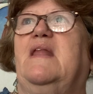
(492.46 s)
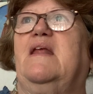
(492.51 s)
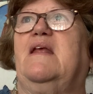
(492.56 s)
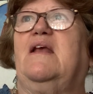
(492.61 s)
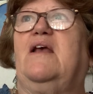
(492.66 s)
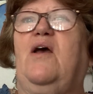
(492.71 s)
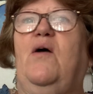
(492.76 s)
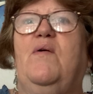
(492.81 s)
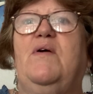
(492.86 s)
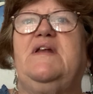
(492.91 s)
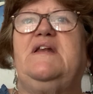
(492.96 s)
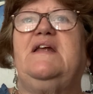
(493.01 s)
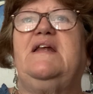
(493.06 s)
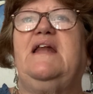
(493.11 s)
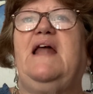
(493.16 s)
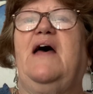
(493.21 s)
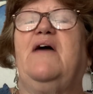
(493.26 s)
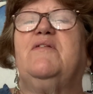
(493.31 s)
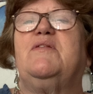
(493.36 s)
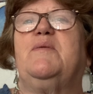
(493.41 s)
go in and
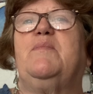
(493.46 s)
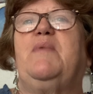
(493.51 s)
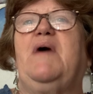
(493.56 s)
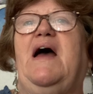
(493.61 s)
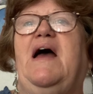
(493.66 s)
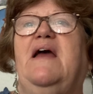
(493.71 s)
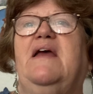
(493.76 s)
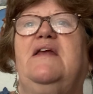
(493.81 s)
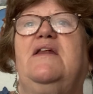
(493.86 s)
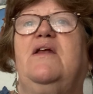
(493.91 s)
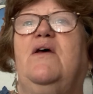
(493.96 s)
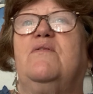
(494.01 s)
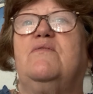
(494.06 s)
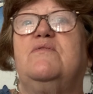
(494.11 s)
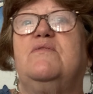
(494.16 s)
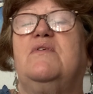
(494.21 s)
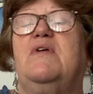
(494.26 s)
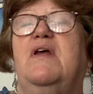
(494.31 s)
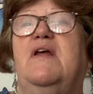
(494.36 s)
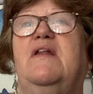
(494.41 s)
out the back, you know,
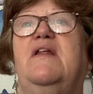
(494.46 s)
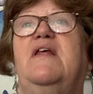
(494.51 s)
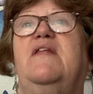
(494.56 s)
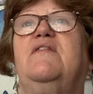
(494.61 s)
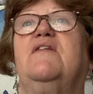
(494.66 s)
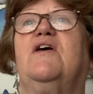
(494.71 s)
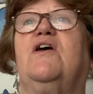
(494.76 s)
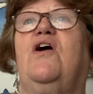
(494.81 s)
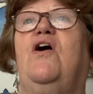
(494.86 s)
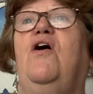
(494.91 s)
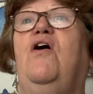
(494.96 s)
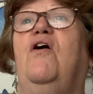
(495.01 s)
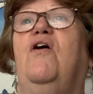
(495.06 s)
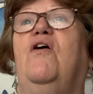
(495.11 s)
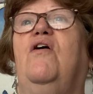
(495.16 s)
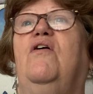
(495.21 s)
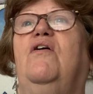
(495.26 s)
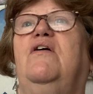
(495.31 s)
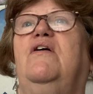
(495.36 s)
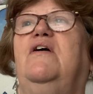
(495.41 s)
and in the
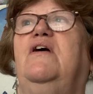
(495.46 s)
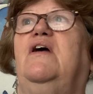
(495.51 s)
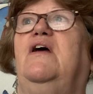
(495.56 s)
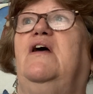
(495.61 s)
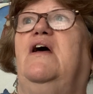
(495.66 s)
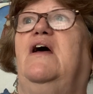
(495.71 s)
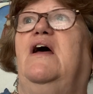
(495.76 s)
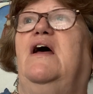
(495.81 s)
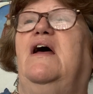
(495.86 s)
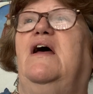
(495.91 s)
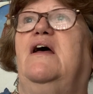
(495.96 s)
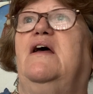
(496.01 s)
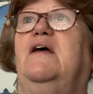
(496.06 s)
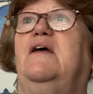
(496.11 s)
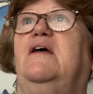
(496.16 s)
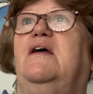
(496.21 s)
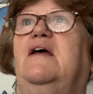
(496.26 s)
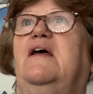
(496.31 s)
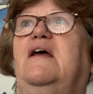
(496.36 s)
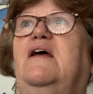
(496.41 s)
car,
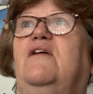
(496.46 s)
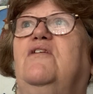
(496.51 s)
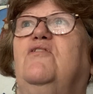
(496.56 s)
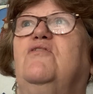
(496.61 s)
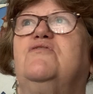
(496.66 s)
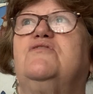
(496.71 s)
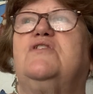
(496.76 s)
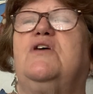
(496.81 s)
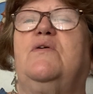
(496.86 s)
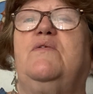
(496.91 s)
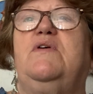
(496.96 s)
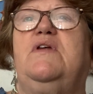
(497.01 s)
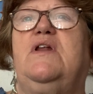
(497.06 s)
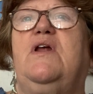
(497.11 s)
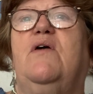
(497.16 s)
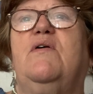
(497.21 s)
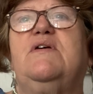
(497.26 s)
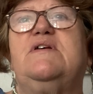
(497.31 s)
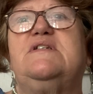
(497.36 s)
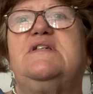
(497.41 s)
and also, you know,
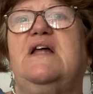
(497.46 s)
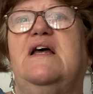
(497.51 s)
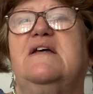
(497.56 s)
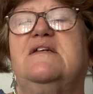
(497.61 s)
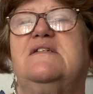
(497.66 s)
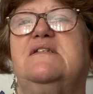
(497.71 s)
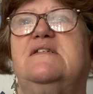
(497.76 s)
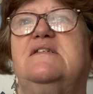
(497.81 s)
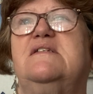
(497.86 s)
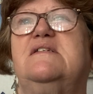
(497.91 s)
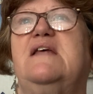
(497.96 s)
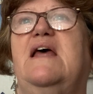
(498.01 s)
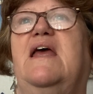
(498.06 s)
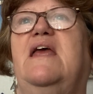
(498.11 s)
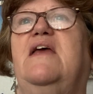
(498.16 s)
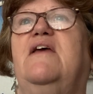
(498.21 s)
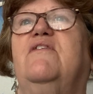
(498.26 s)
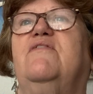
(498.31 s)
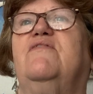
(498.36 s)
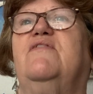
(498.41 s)
it's nice and
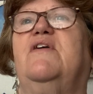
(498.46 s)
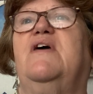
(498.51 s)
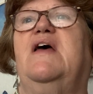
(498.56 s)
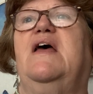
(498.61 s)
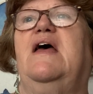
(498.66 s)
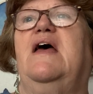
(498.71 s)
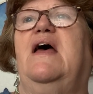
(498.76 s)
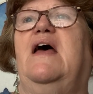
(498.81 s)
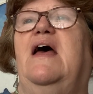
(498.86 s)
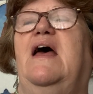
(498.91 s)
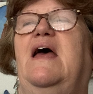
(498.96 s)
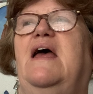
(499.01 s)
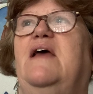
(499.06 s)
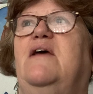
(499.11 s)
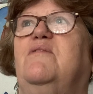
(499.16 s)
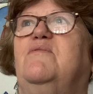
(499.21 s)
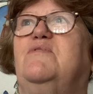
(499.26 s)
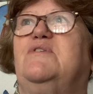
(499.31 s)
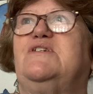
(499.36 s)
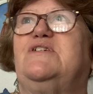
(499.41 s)
safe. It
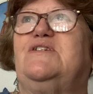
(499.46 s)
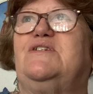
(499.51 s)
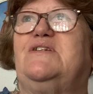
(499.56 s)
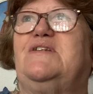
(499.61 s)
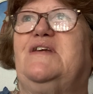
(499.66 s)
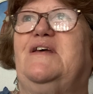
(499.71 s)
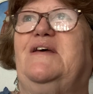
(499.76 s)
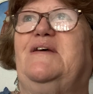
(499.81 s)
was